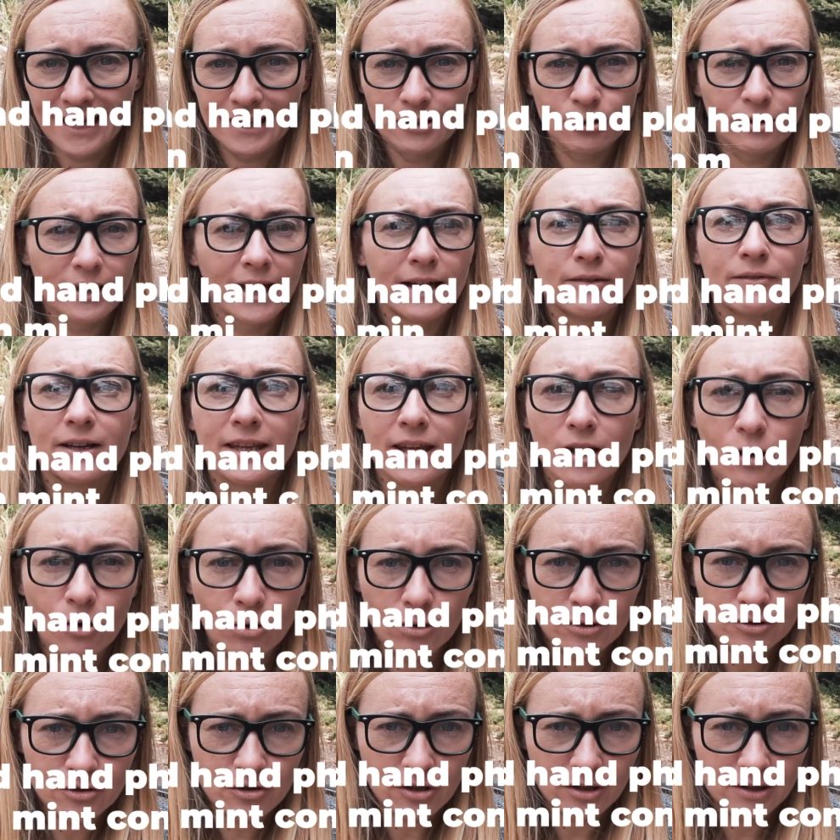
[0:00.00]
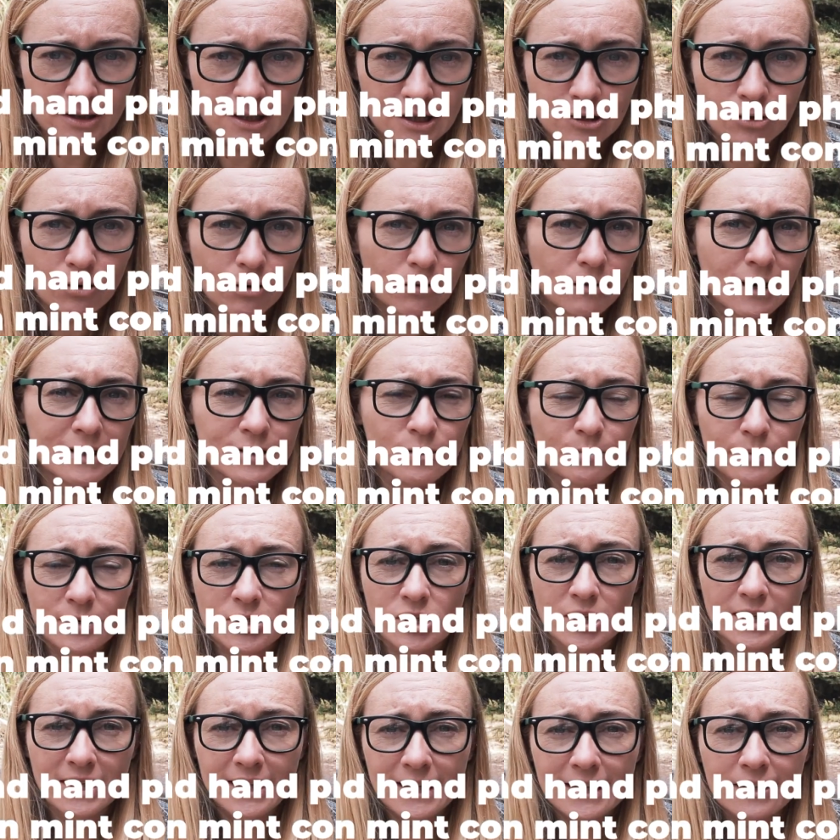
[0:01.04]
I don't have any contract. You know,
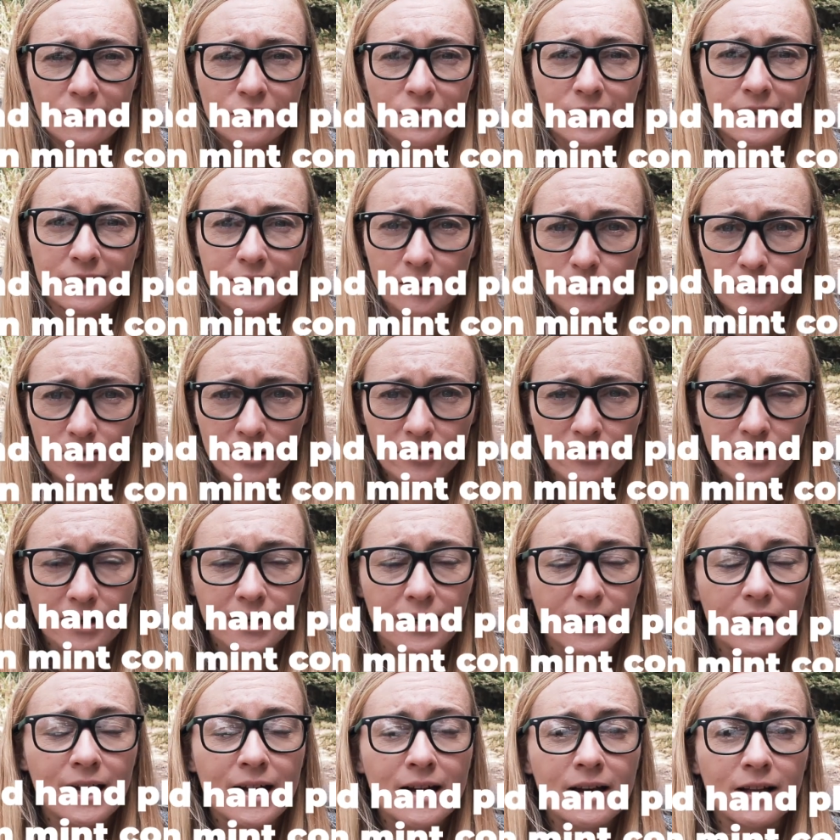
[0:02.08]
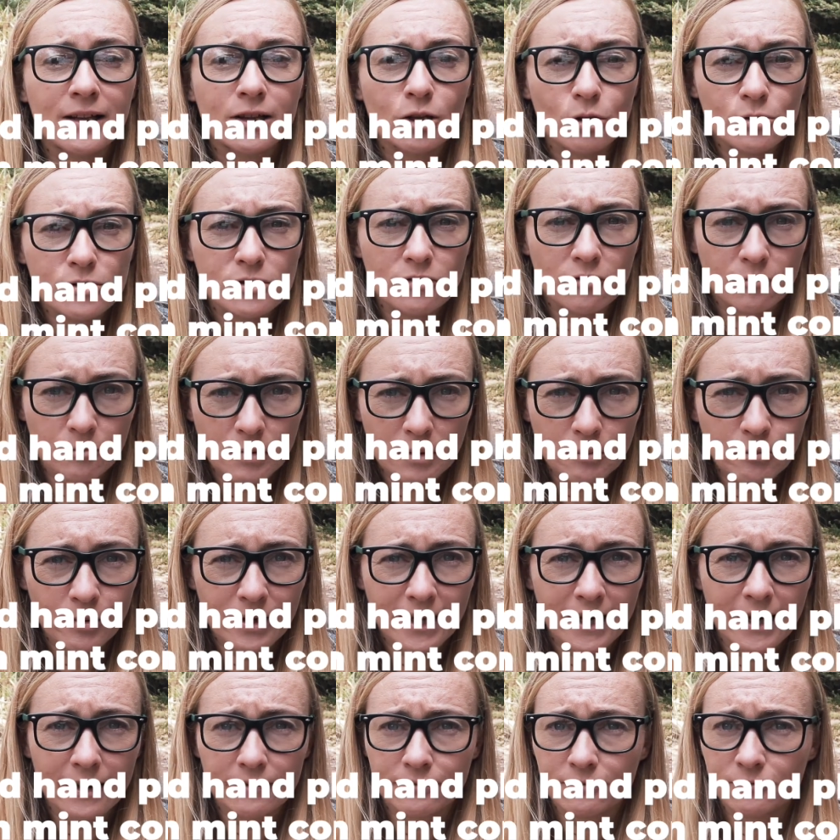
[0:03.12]
especially here in America, lots of people
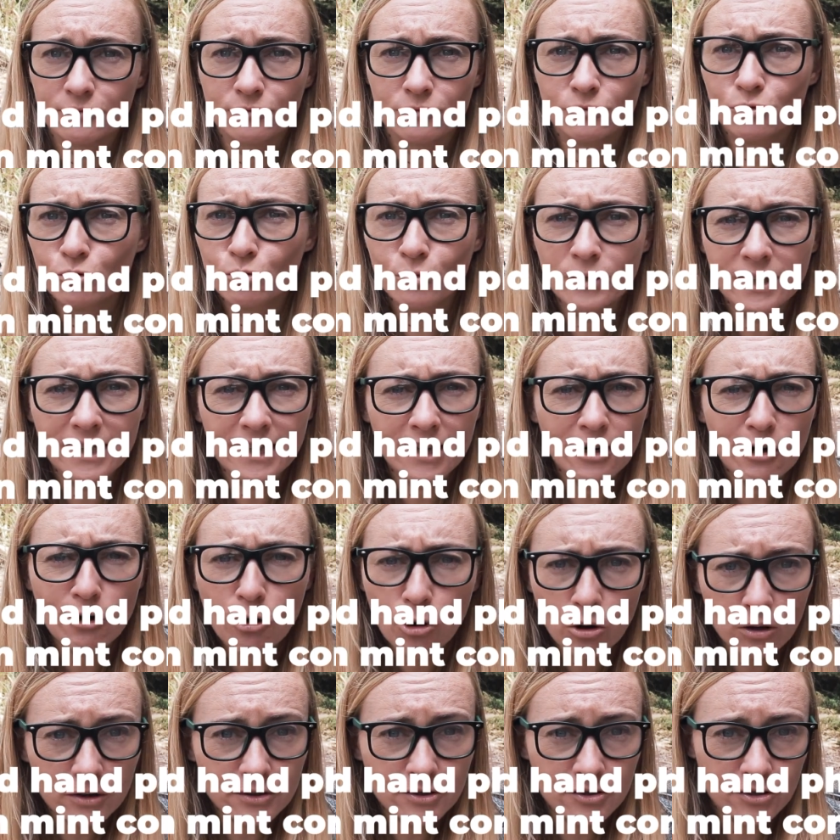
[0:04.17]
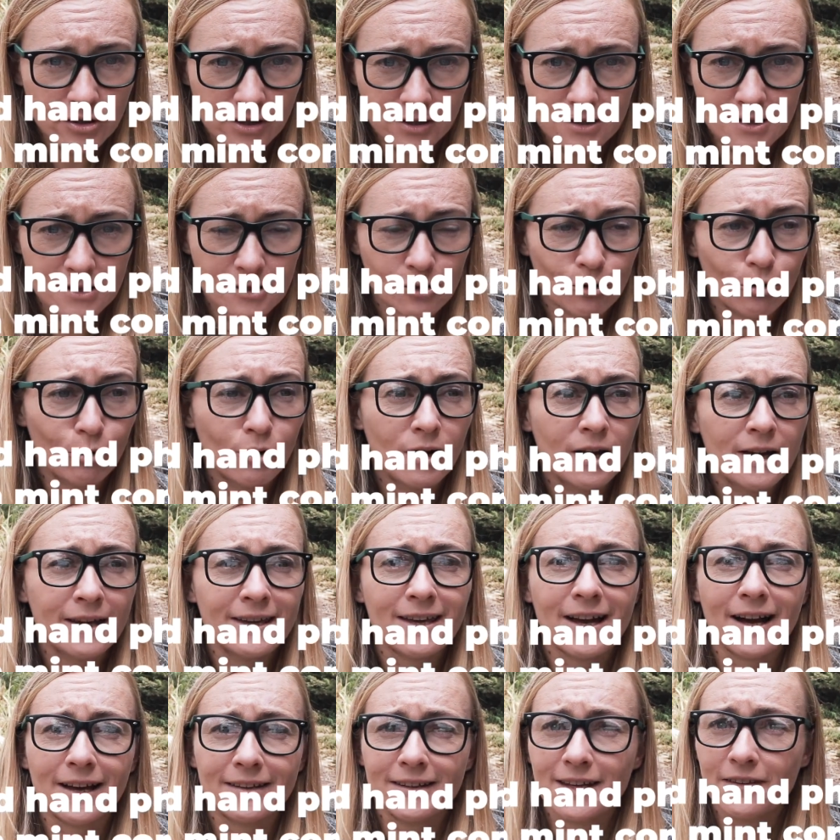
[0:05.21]
have 2-year contracts. So
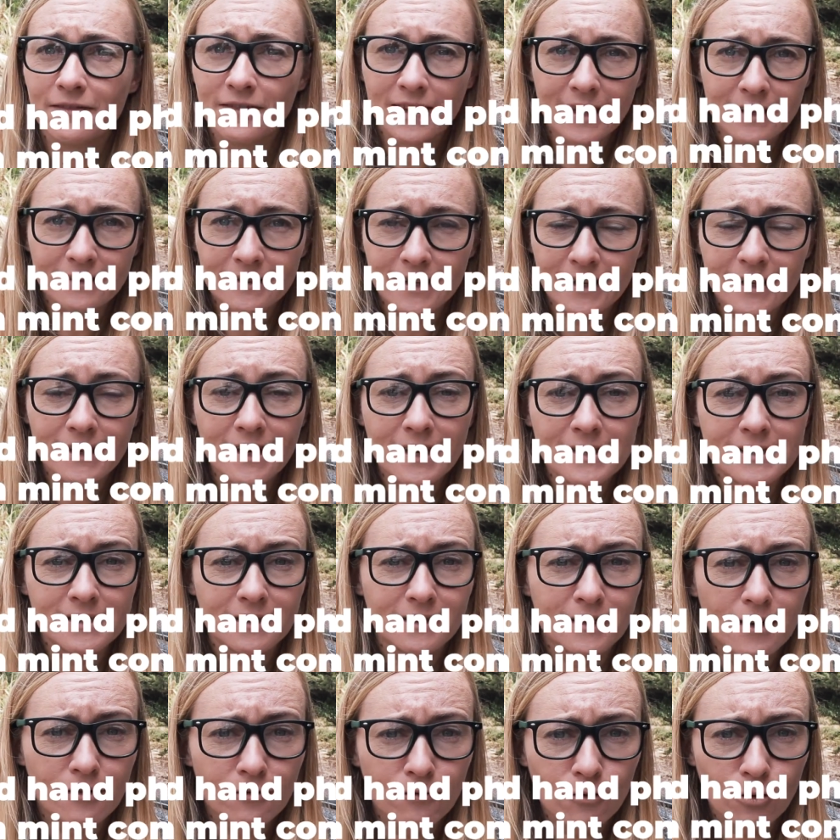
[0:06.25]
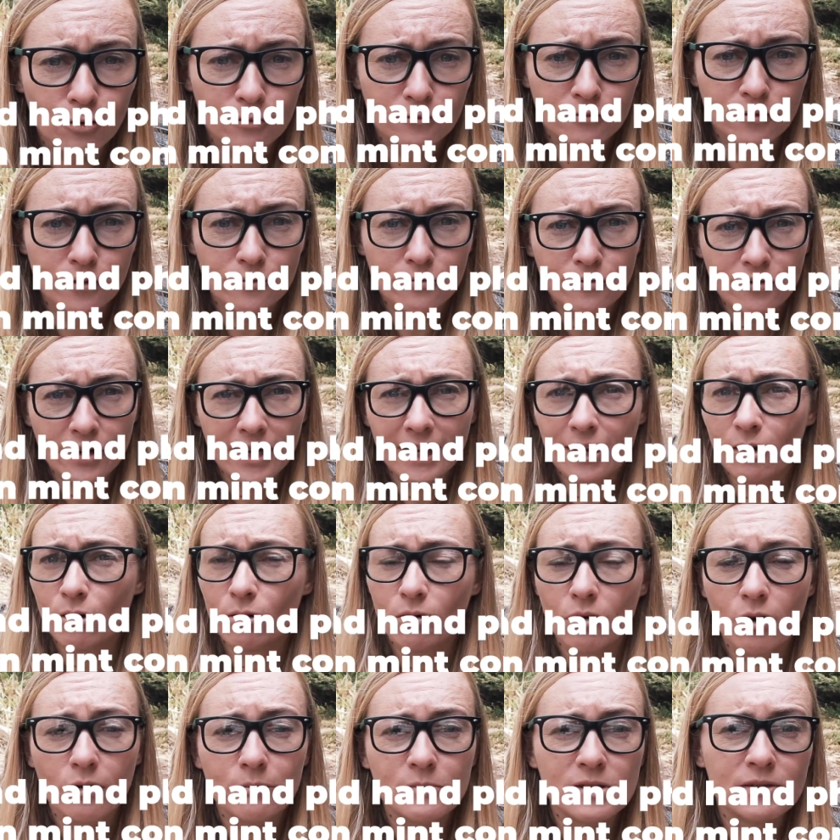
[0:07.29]
yeah, they think they're getting their phone for free
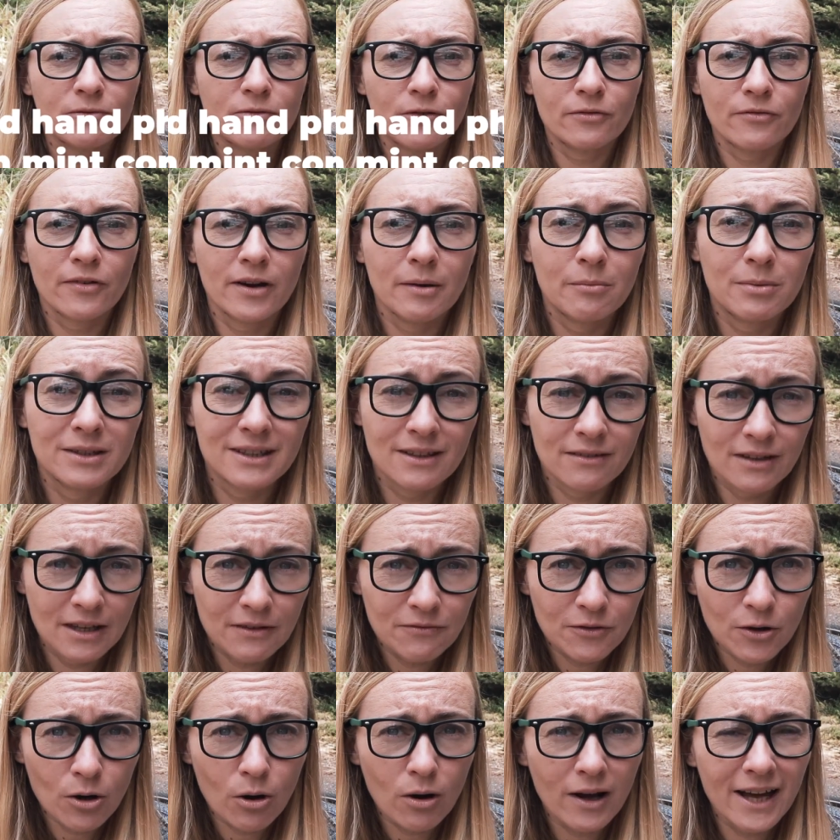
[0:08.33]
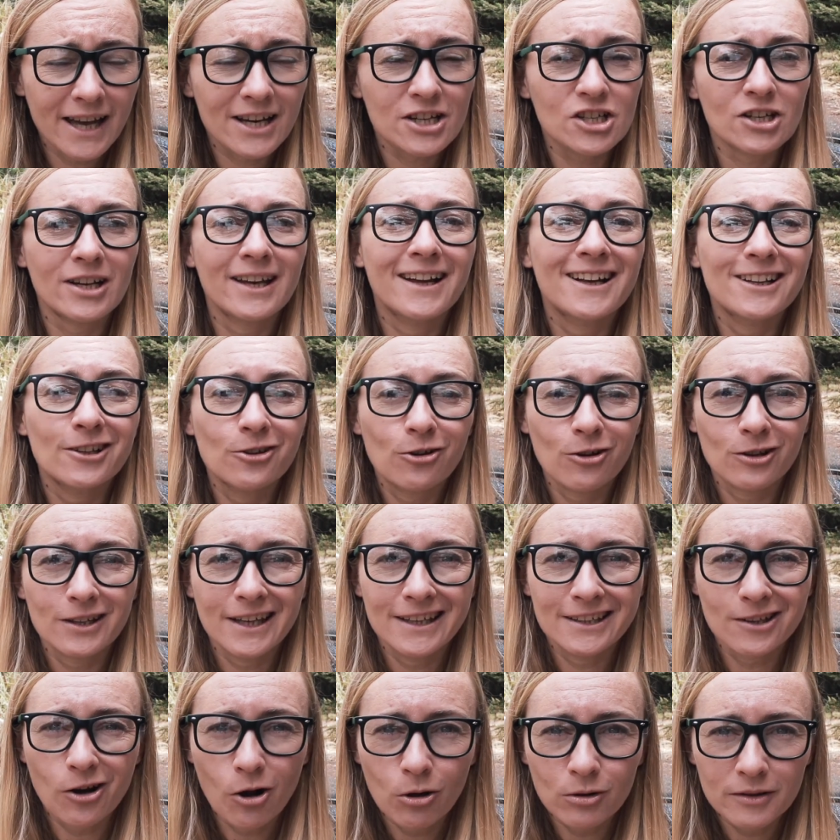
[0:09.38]
or almost for free. But if you actually
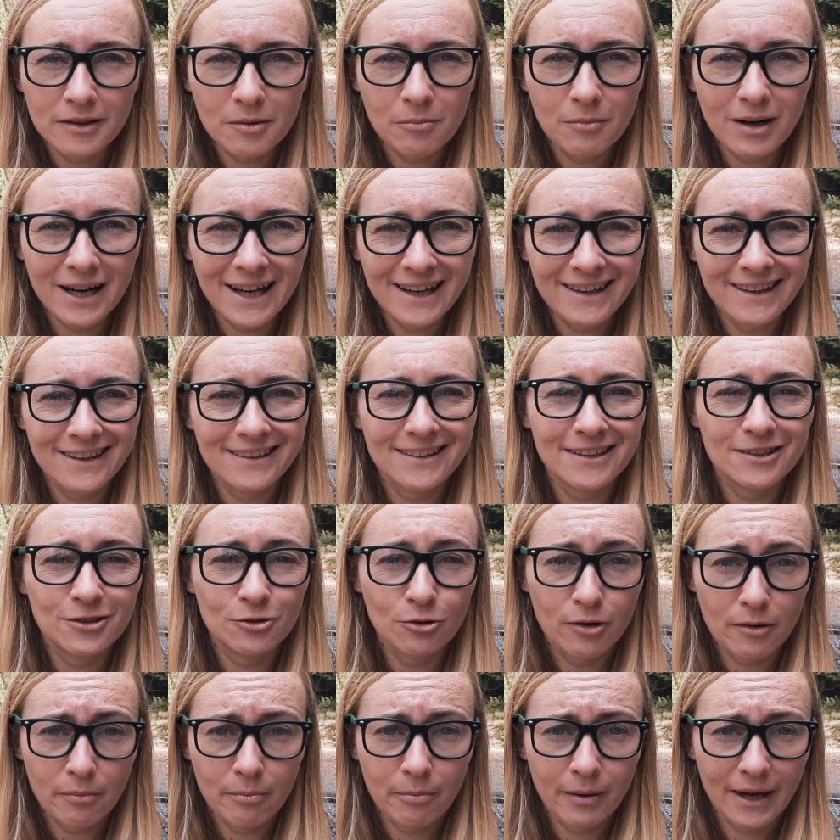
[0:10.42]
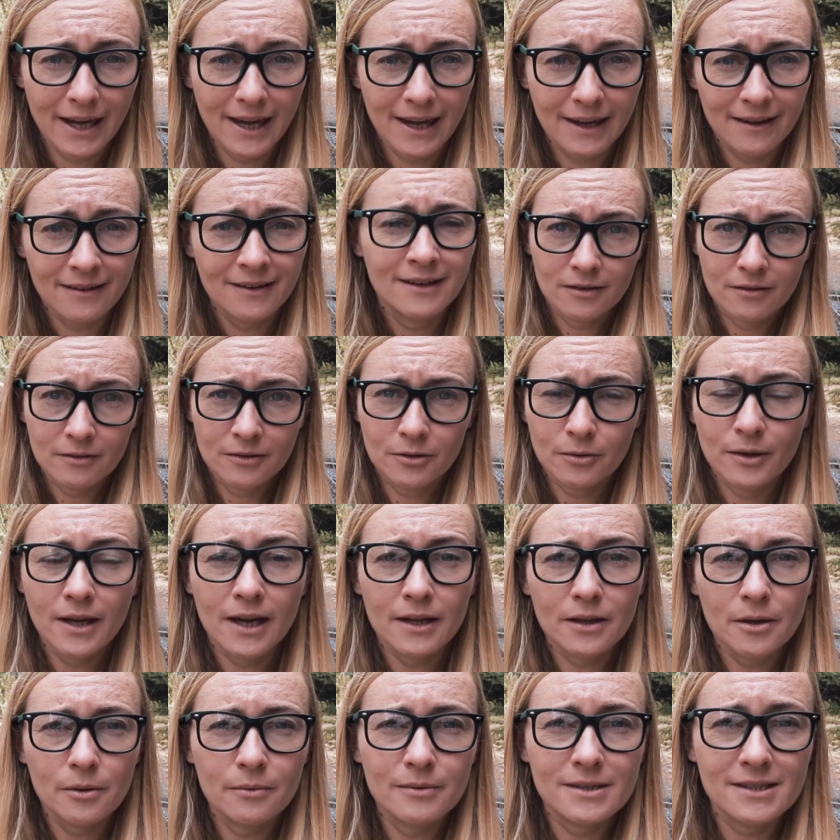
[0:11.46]
calculate all the money that you are paying
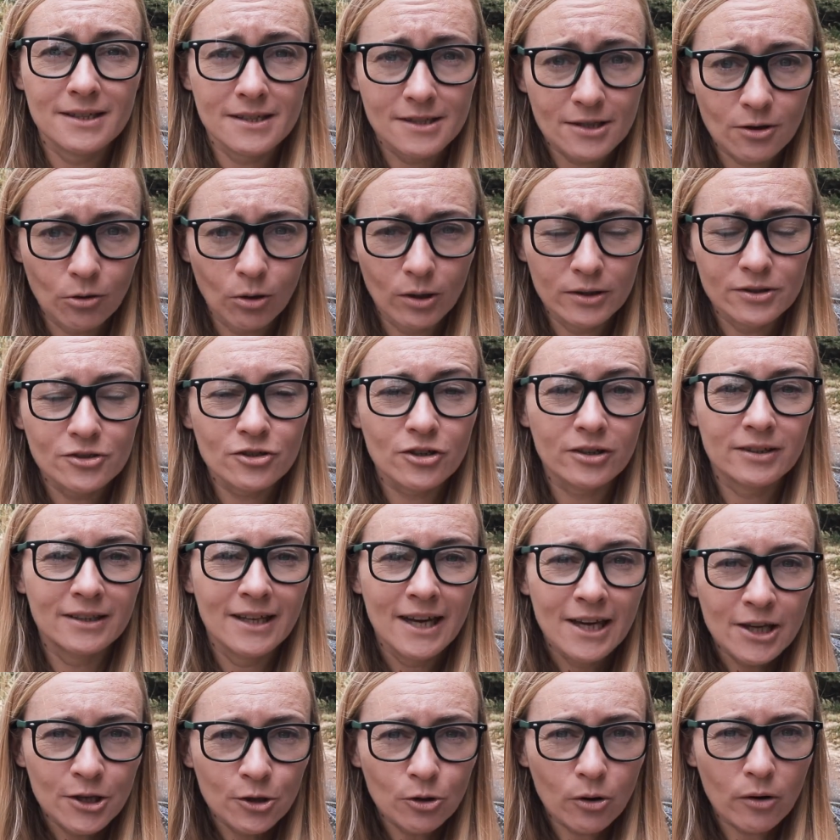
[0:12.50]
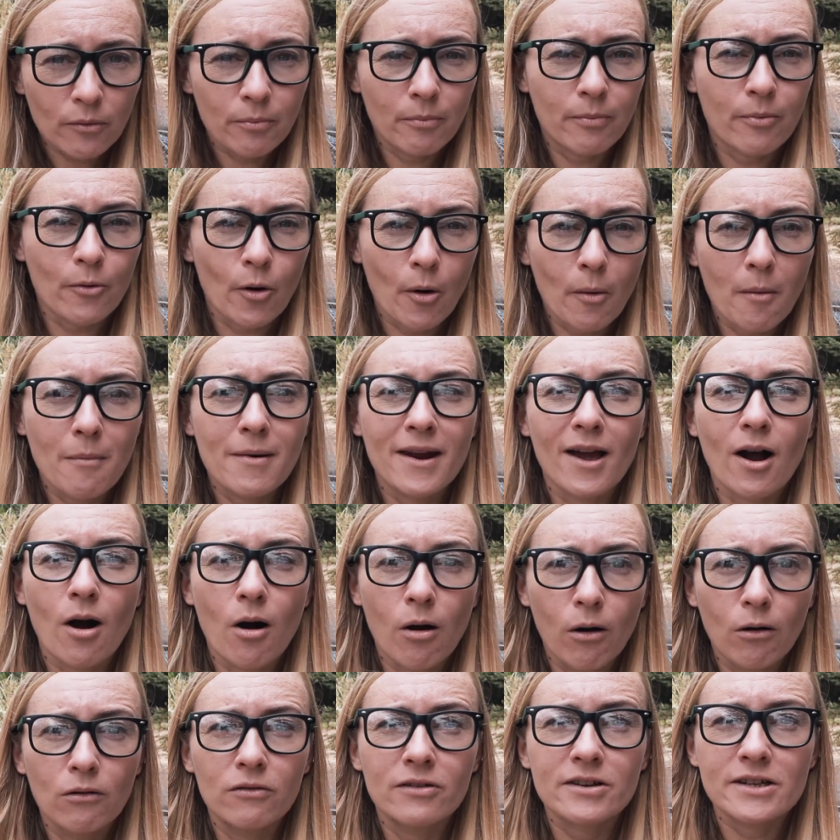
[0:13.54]
together with this contract, you're probably
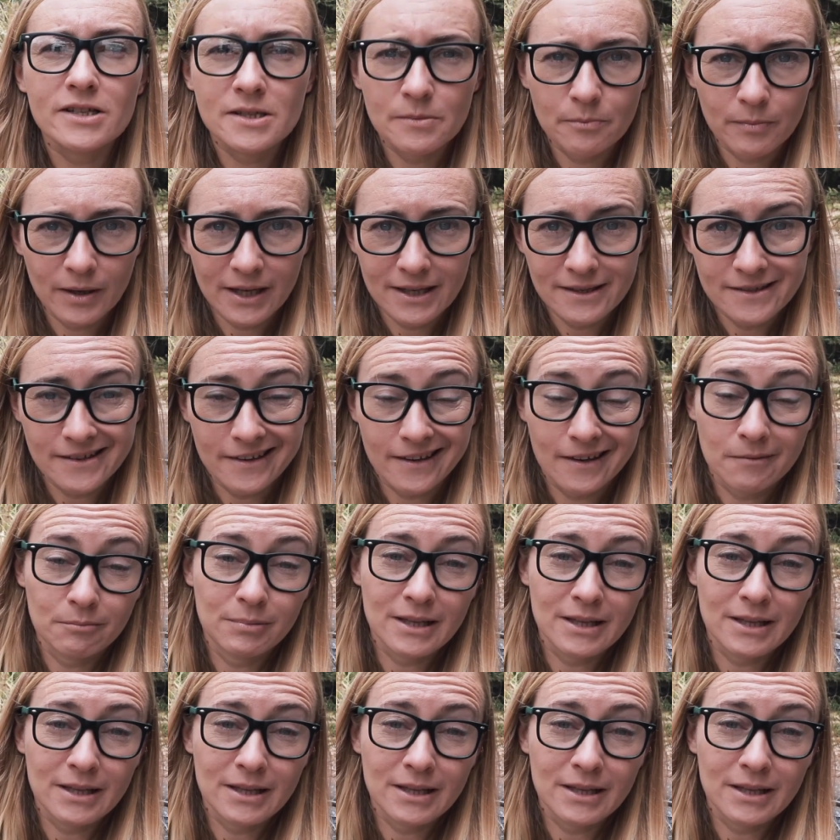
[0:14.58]
overspending.